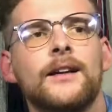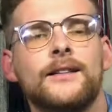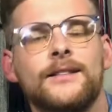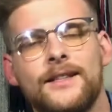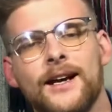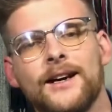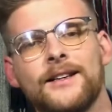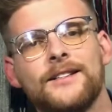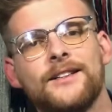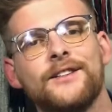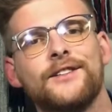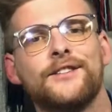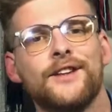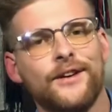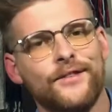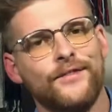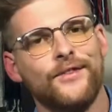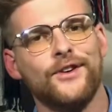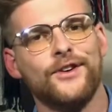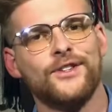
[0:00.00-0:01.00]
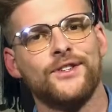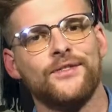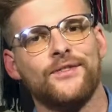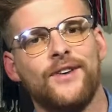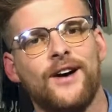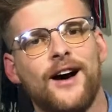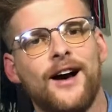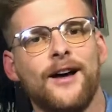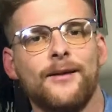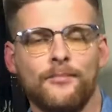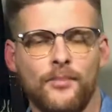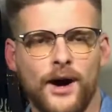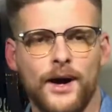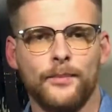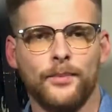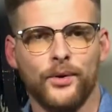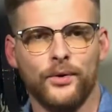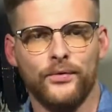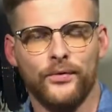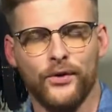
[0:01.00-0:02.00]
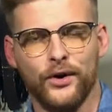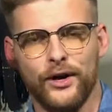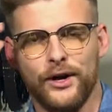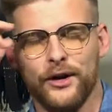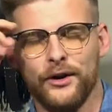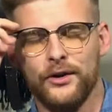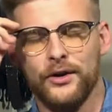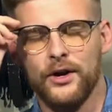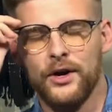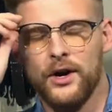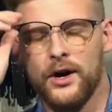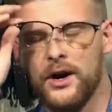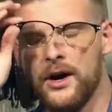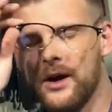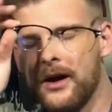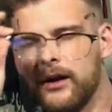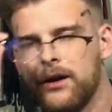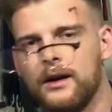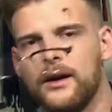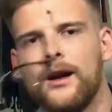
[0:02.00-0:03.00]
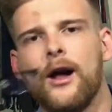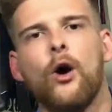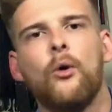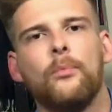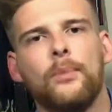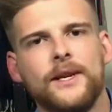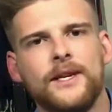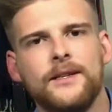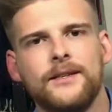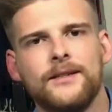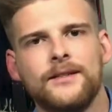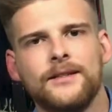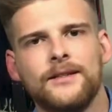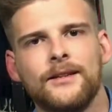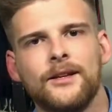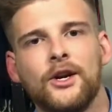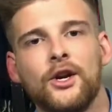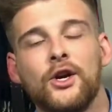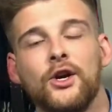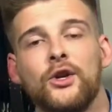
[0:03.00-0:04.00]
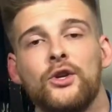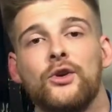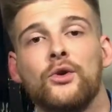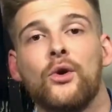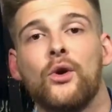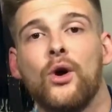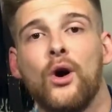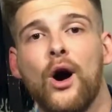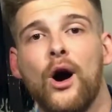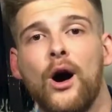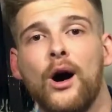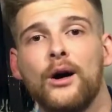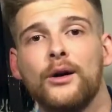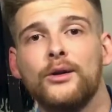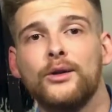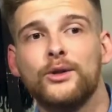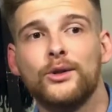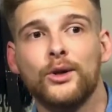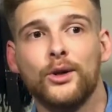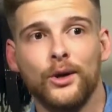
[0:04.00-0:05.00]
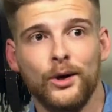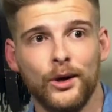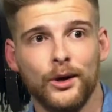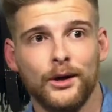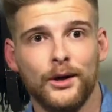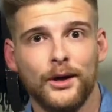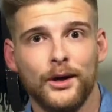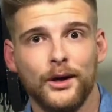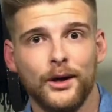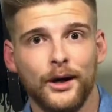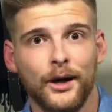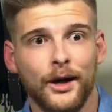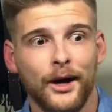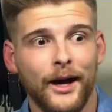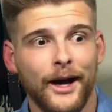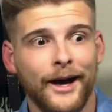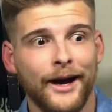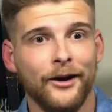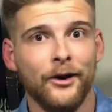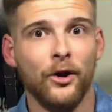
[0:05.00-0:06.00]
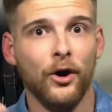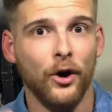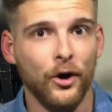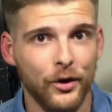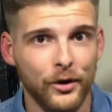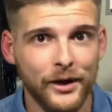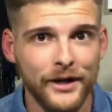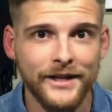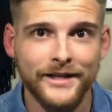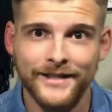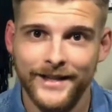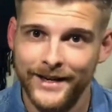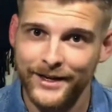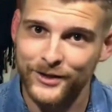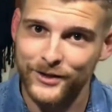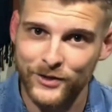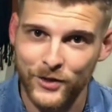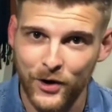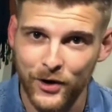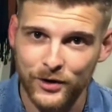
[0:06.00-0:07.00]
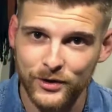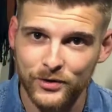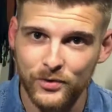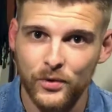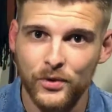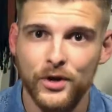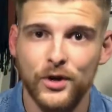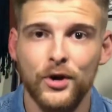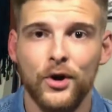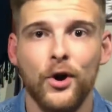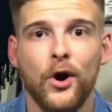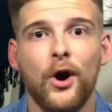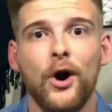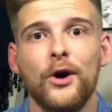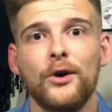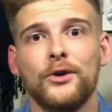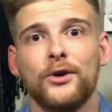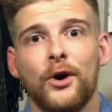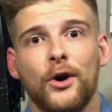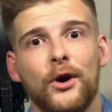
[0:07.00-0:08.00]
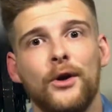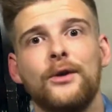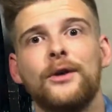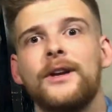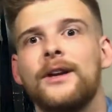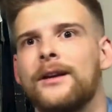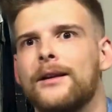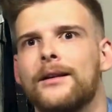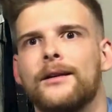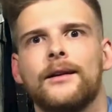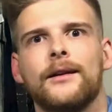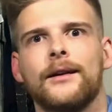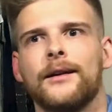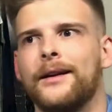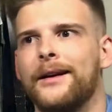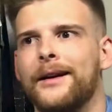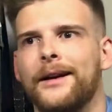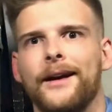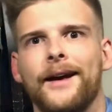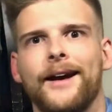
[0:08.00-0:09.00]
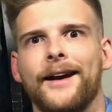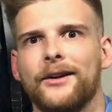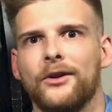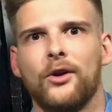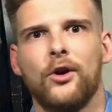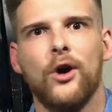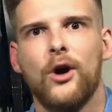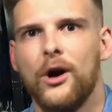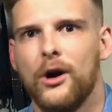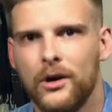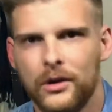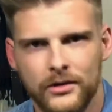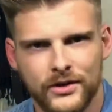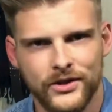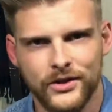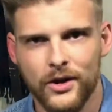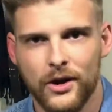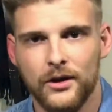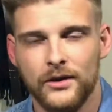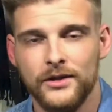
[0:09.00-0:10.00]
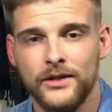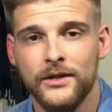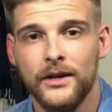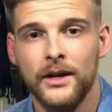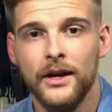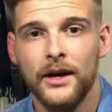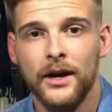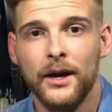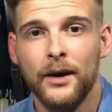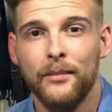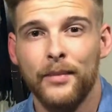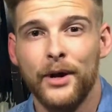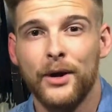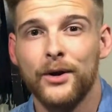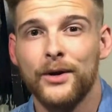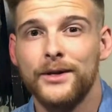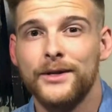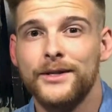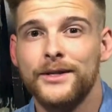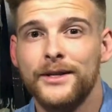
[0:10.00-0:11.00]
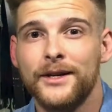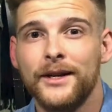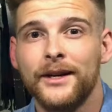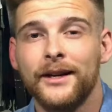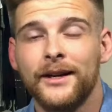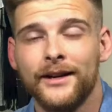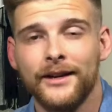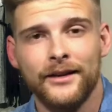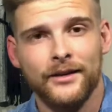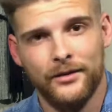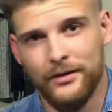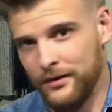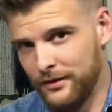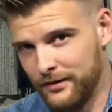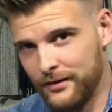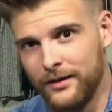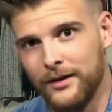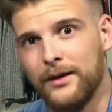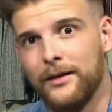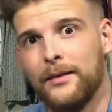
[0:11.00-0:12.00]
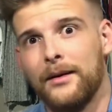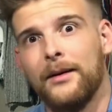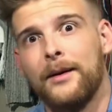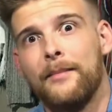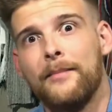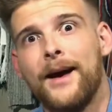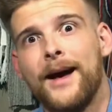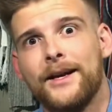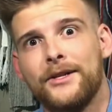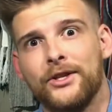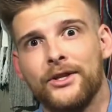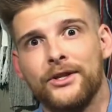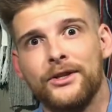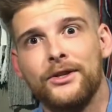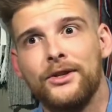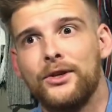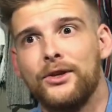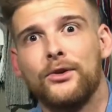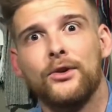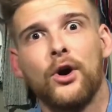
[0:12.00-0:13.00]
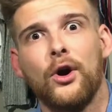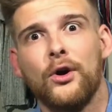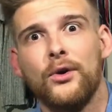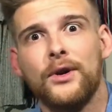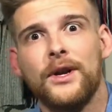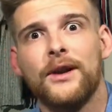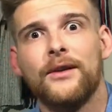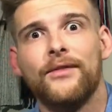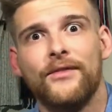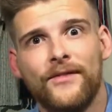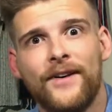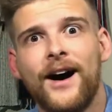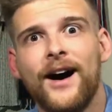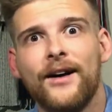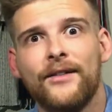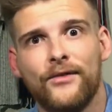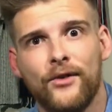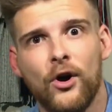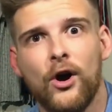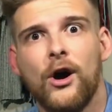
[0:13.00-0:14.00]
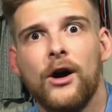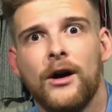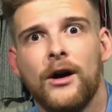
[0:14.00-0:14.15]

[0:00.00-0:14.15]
does it diversify my portfolio? Now please, you can't look at only tech stocks, or you can't only look at car stocks, because imagine you owning 5 car